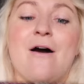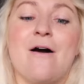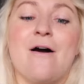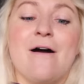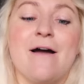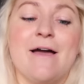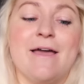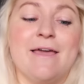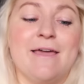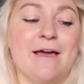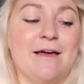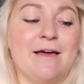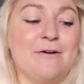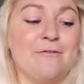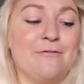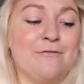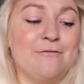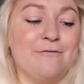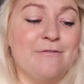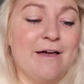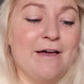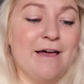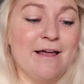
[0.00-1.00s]
I
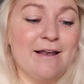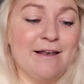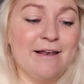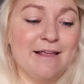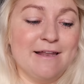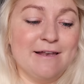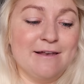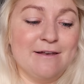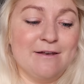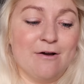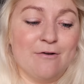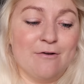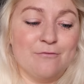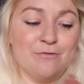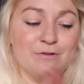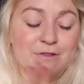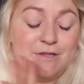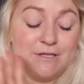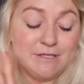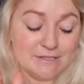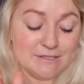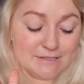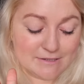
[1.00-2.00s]
fell in love
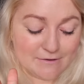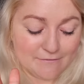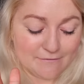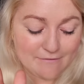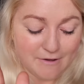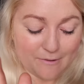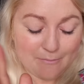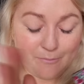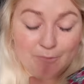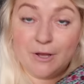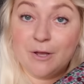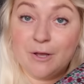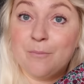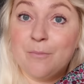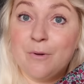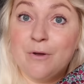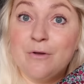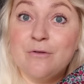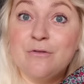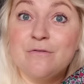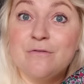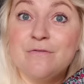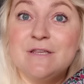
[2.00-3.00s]
with this fabric.
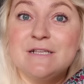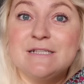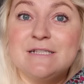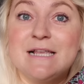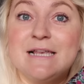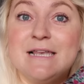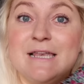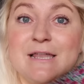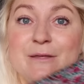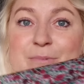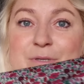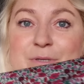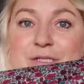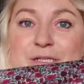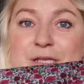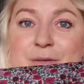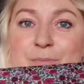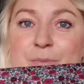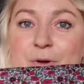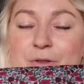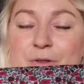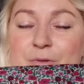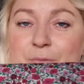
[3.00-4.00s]
Both of these are Liberty,
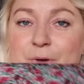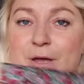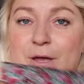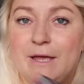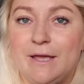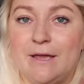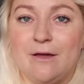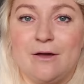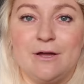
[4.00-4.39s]
by the way.